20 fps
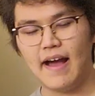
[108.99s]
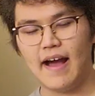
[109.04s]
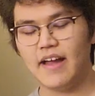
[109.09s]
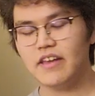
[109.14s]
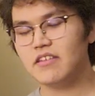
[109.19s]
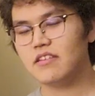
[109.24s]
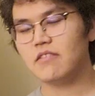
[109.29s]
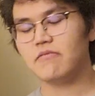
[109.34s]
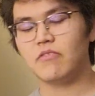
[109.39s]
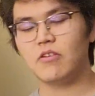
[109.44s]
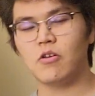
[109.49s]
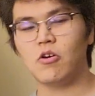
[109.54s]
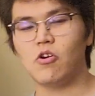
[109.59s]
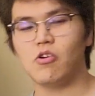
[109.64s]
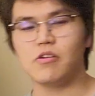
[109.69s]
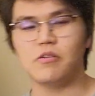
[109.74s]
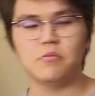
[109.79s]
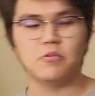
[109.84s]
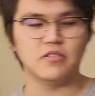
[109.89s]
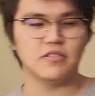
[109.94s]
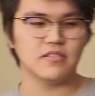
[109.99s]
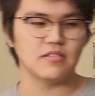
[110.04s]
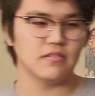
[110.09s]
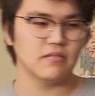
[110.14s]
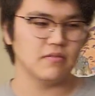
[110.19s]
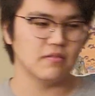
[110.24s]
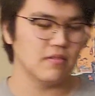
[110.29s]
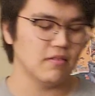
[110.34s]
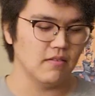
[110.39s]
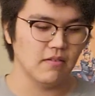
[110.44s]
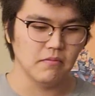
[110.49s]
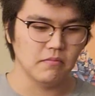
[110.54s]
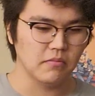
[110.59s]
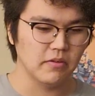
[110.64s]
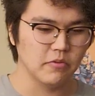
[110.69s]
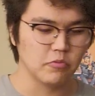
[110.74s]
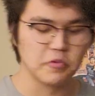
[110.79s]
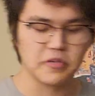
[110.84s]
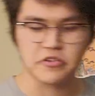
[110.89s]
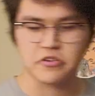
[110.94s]
I didn't even know it was
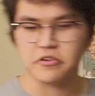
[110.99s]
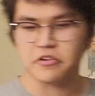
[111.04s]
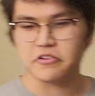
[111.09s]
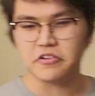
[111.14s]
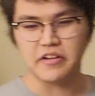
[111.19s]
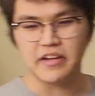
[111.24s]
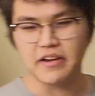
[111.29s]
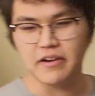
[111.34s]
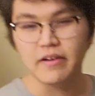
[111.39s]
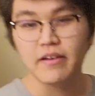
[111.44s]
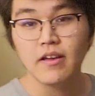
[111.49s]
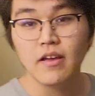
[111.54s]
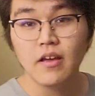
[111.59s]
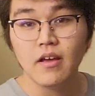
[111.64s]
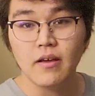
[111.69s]
returning.